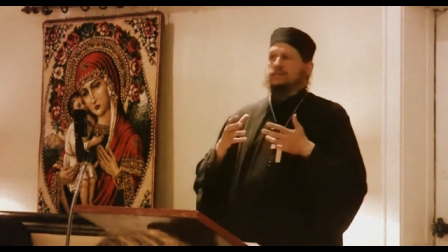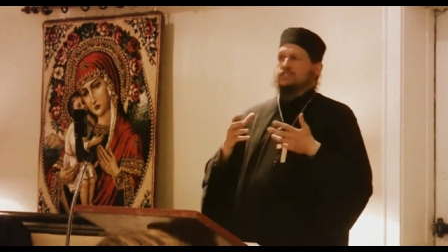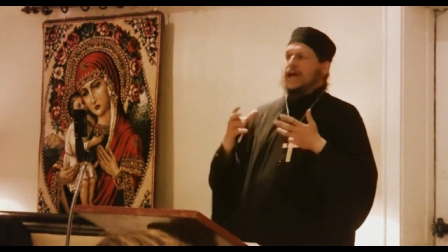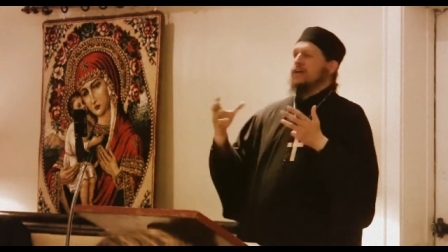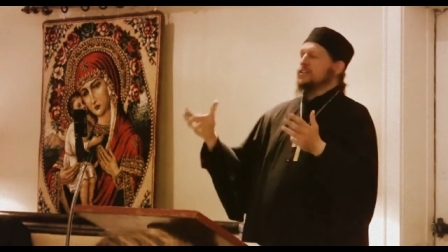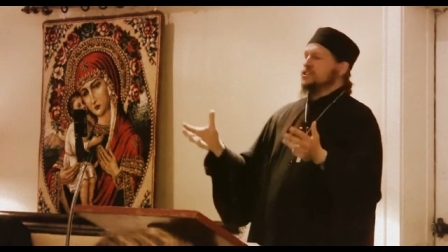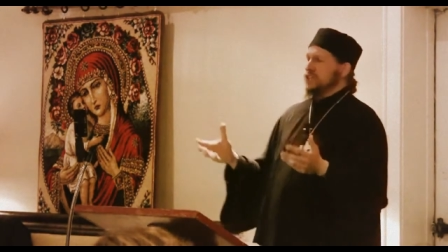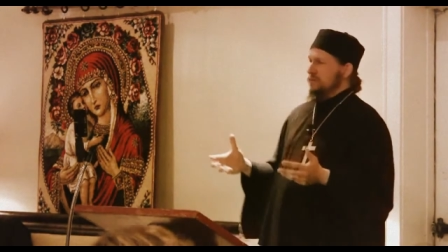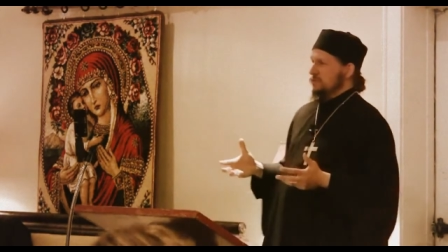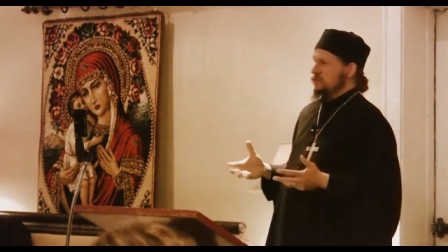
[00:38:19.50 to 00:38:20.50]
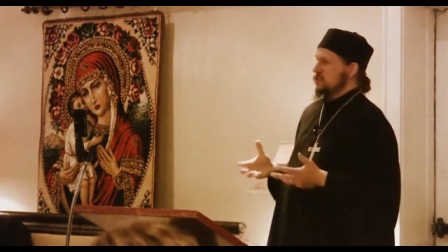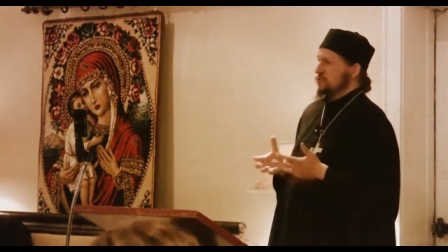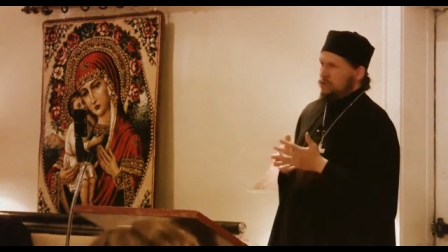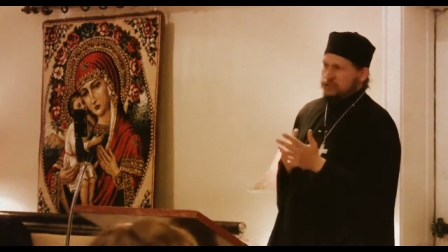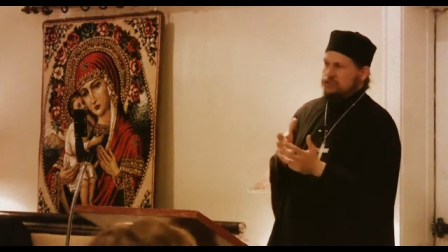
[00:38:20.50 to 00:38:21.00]
challenge him to
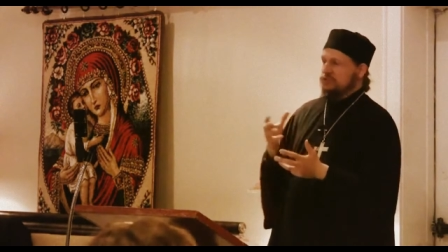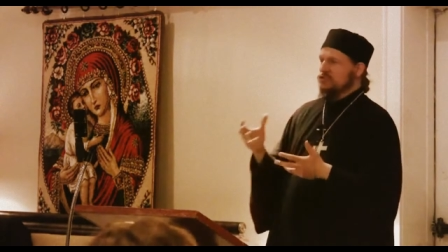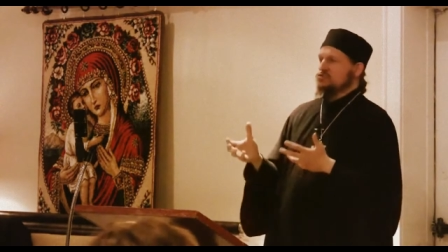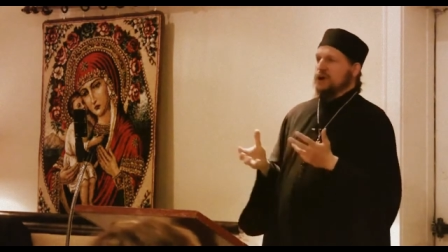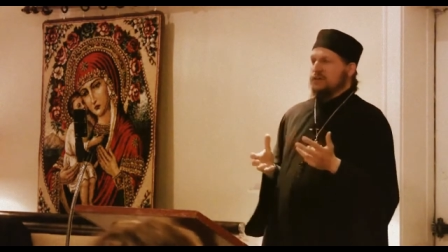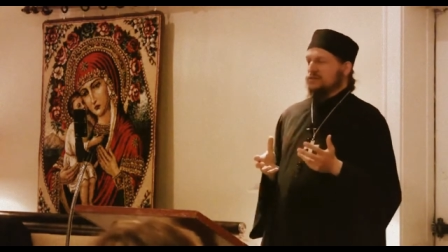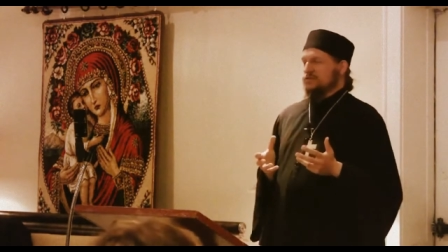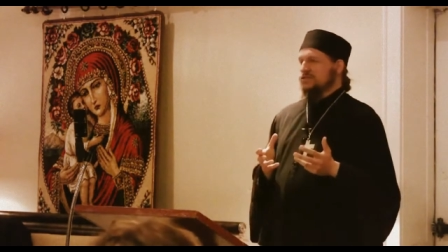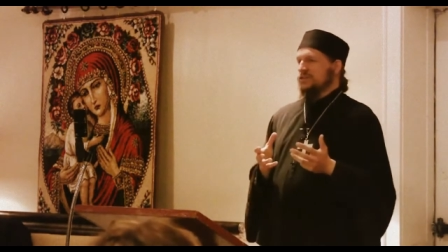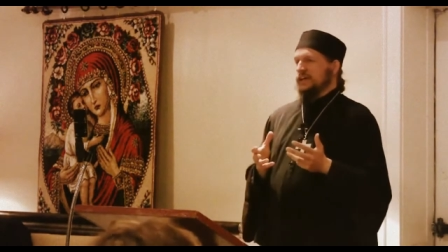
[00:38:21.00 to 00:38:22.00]
spiritual struggles,